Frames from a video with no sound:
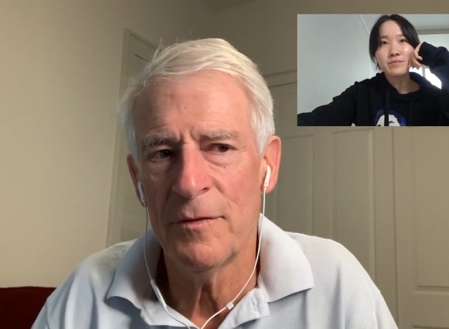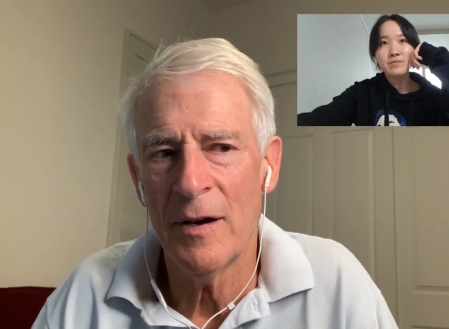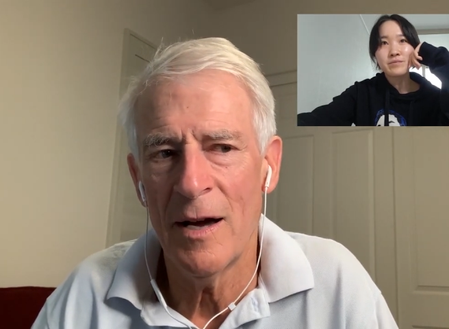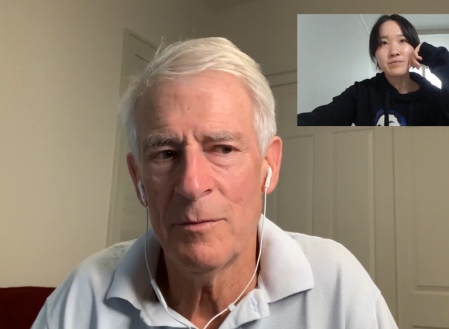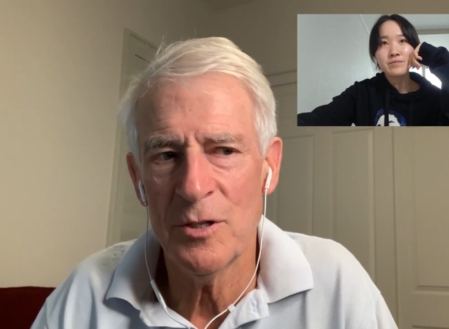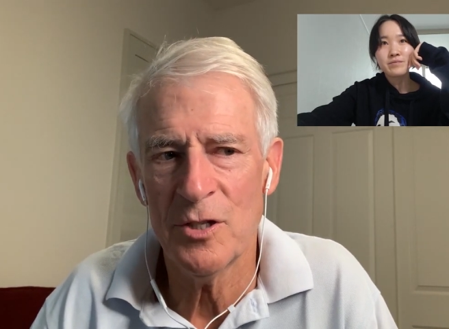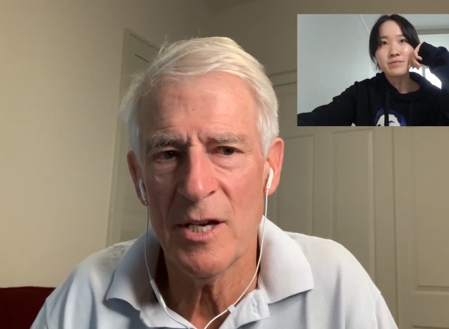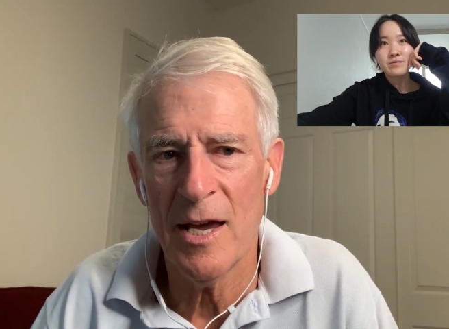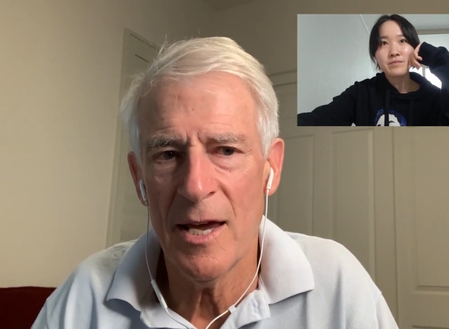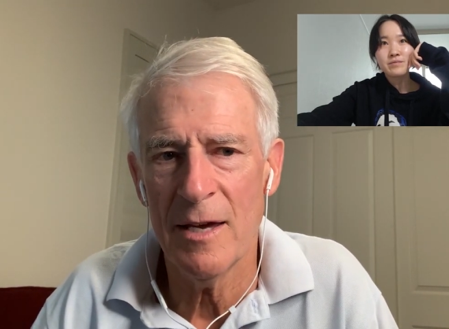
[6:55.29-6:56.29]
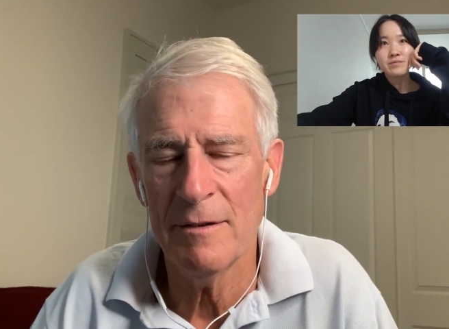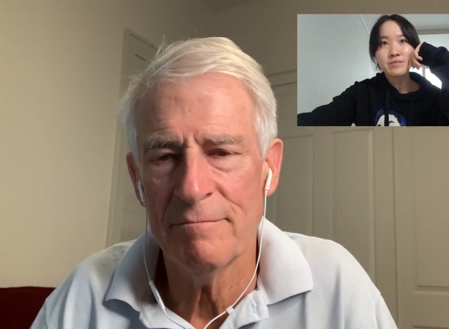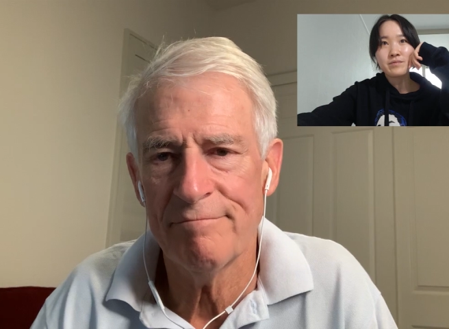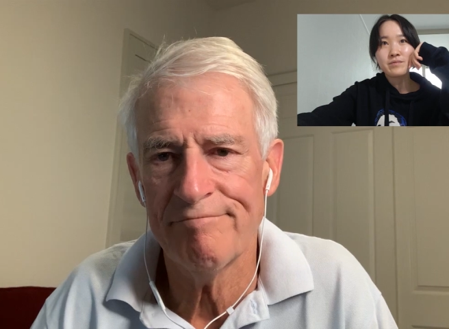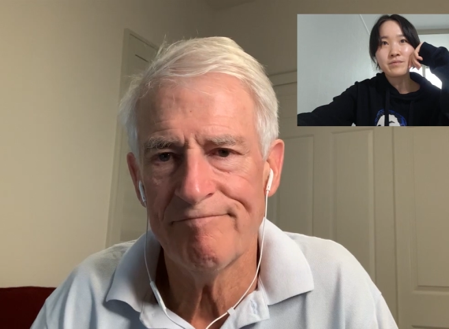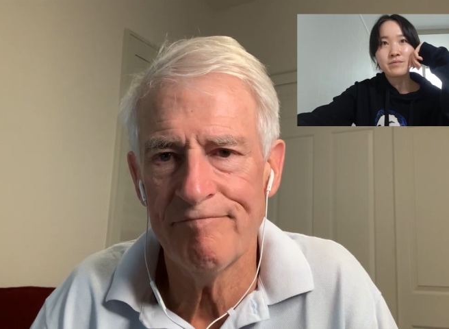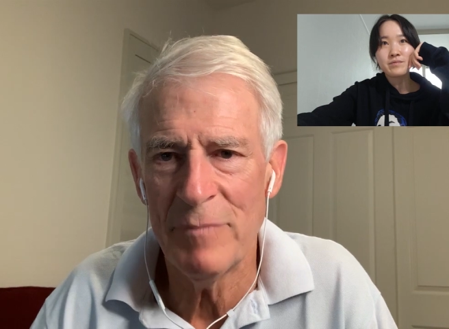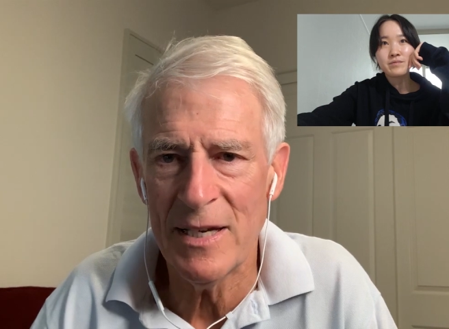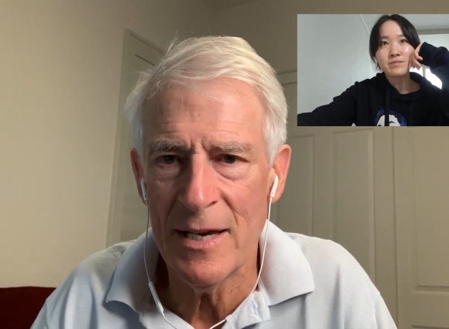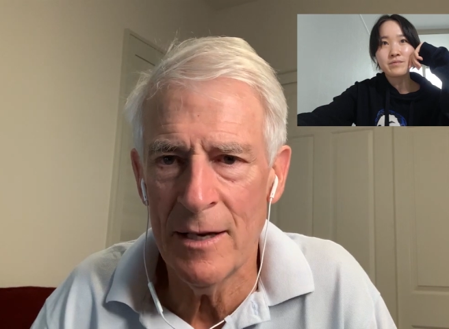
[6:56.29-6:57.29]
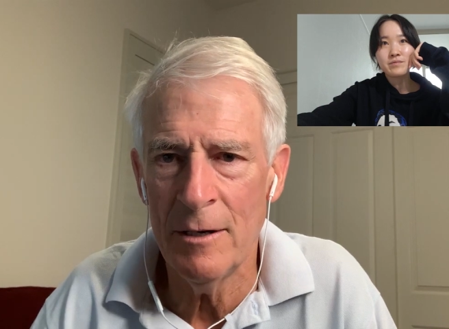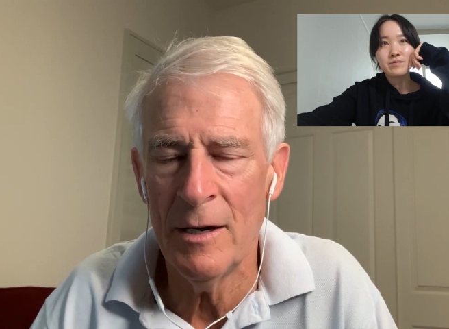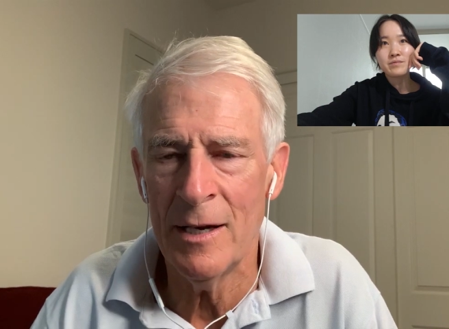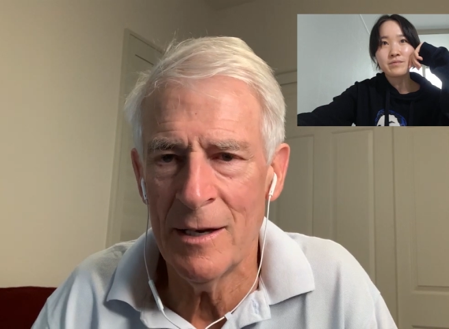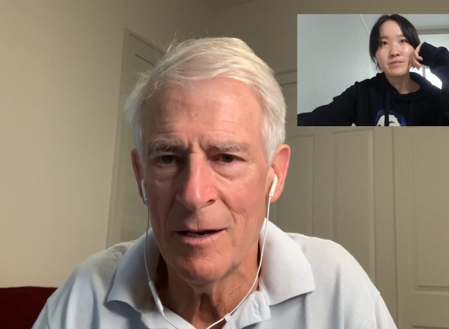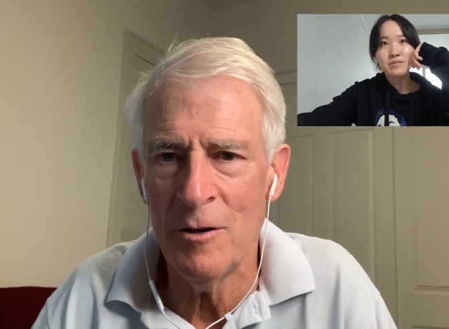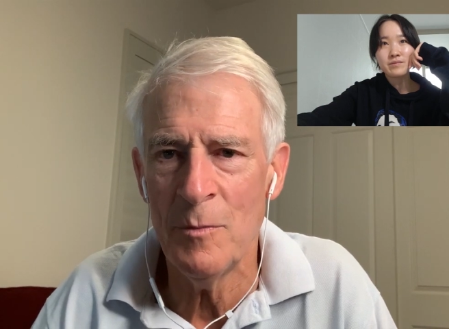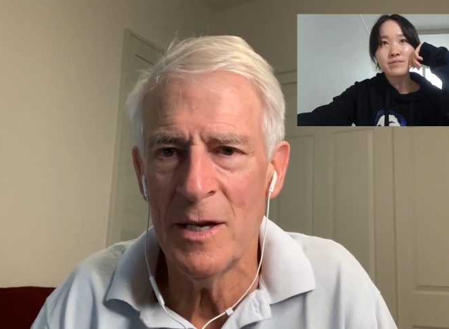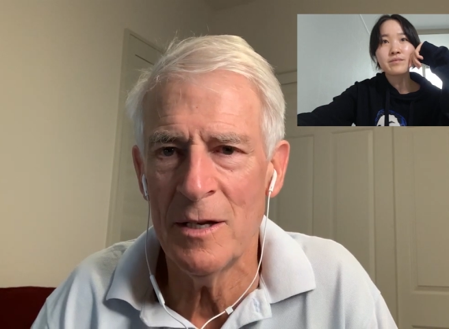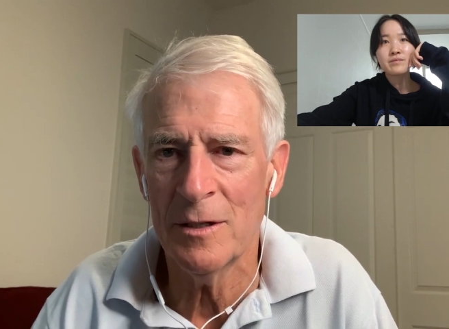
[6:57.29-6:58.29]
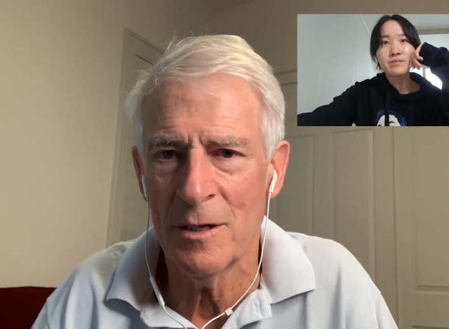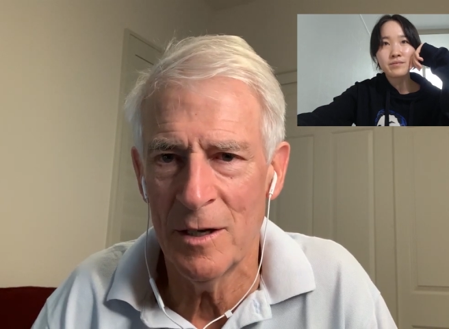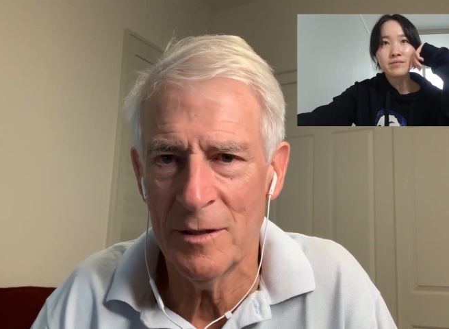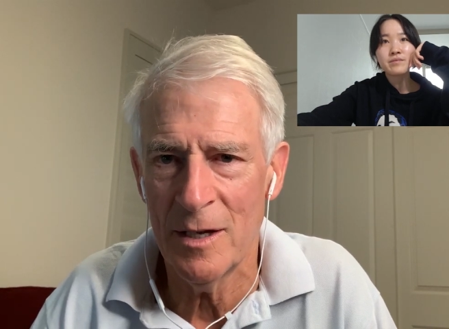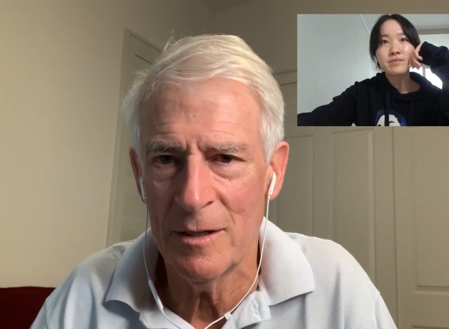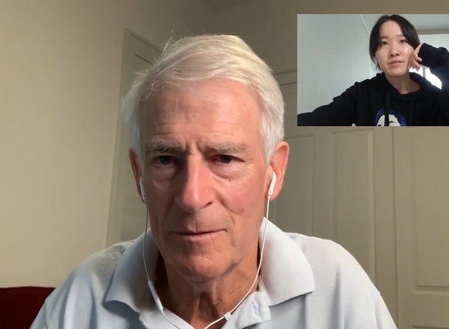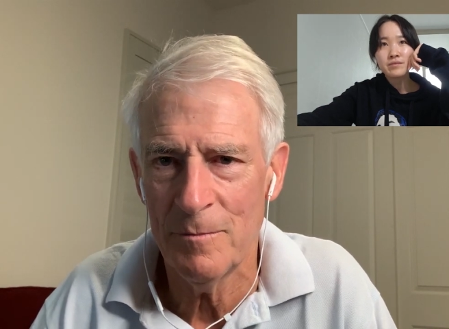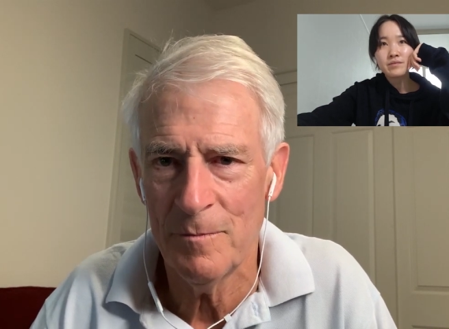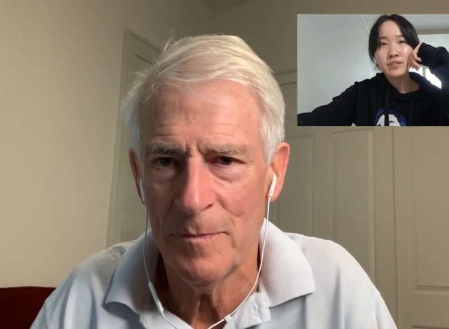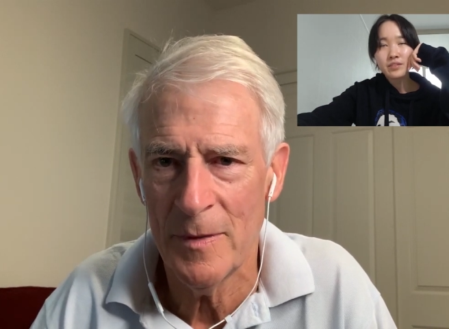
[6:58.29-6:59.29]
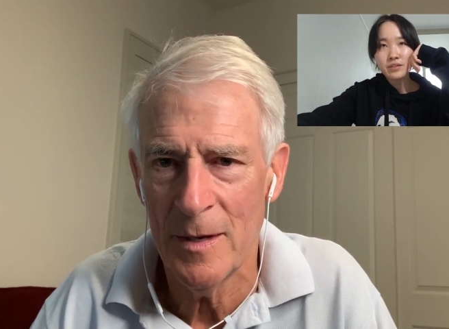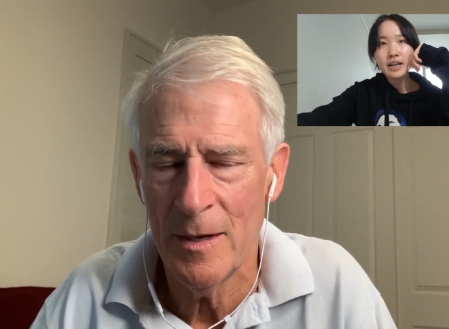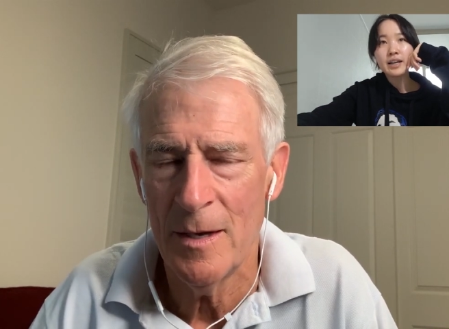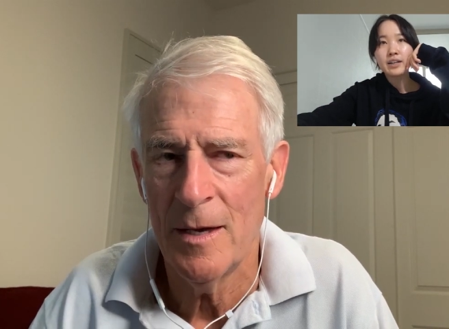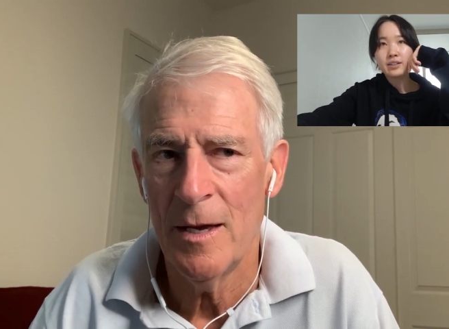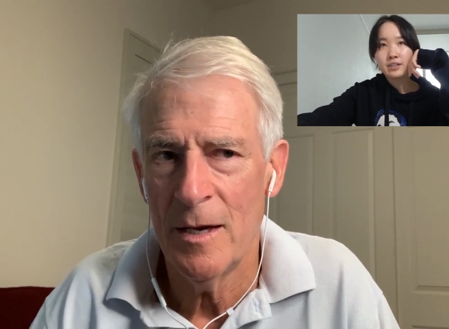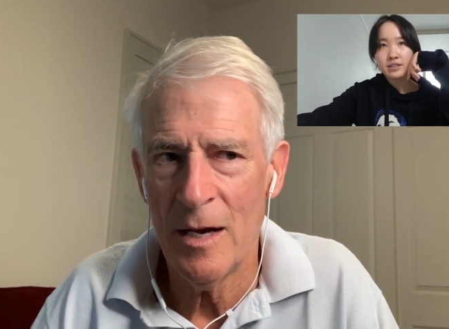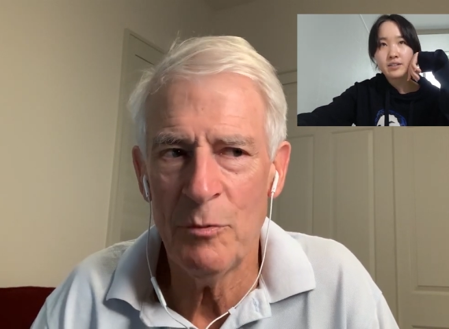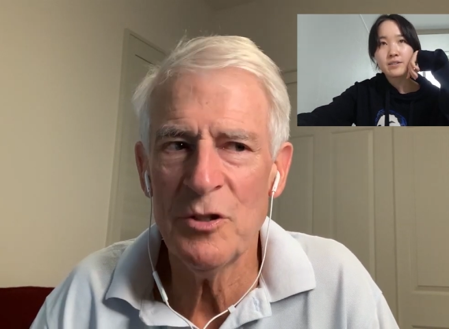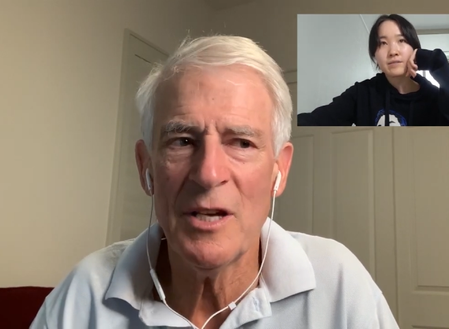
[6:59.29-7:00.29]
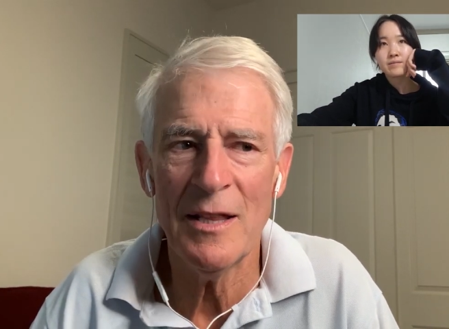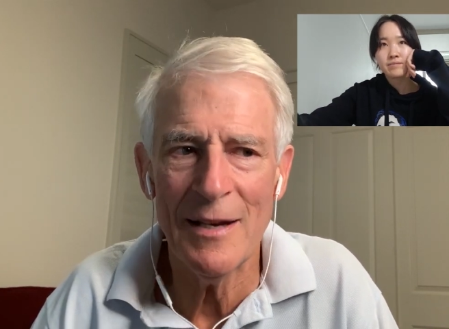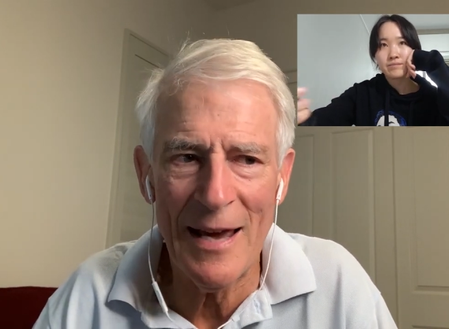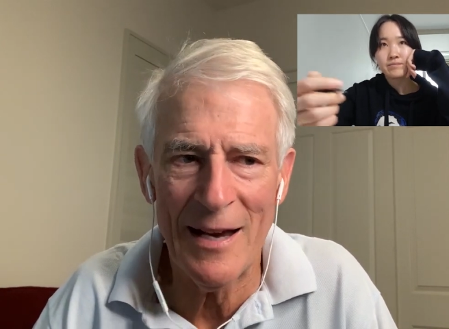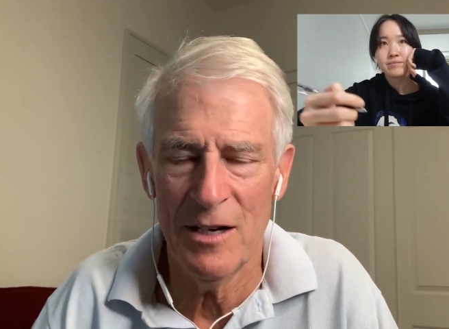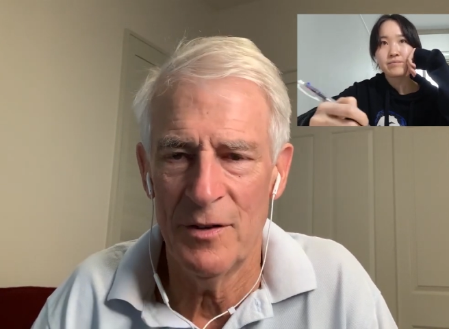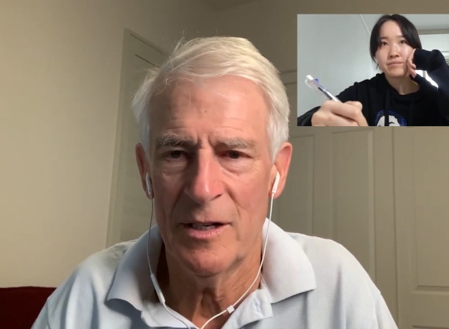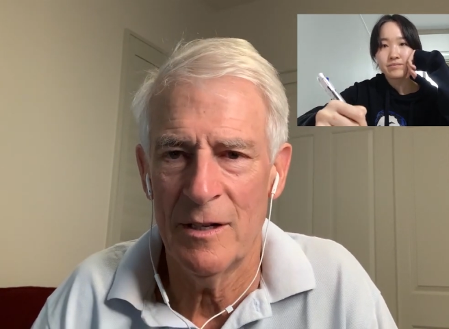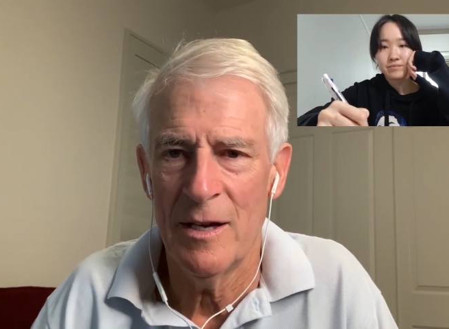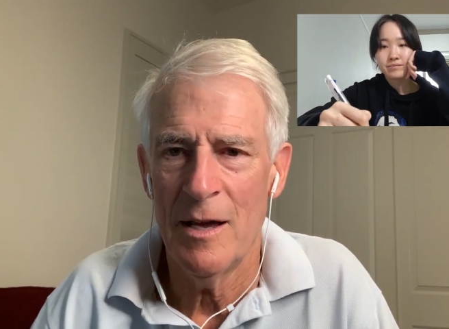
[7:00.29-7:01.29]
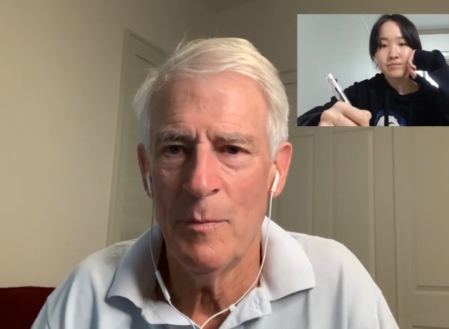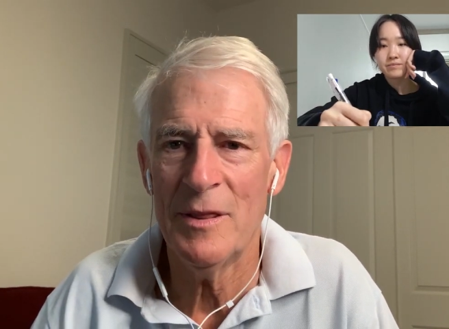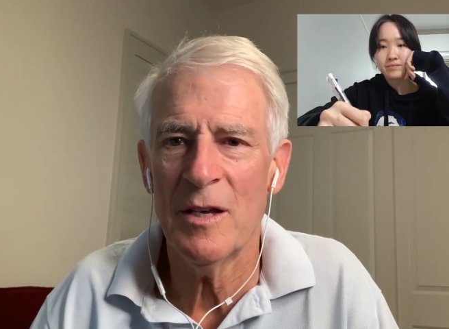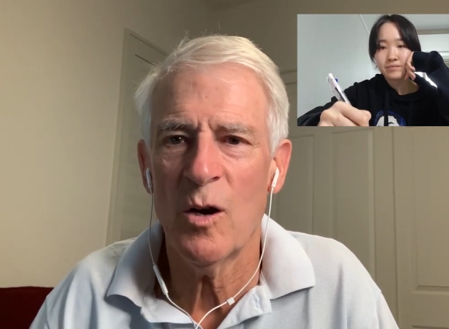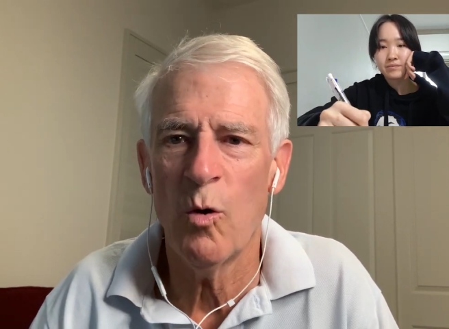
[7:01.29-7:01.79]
Speaker 1: I would say, beginner and intermediate content.
Speaker 2: Right.
Speaker 1: I wouldn't say the lack of it, but the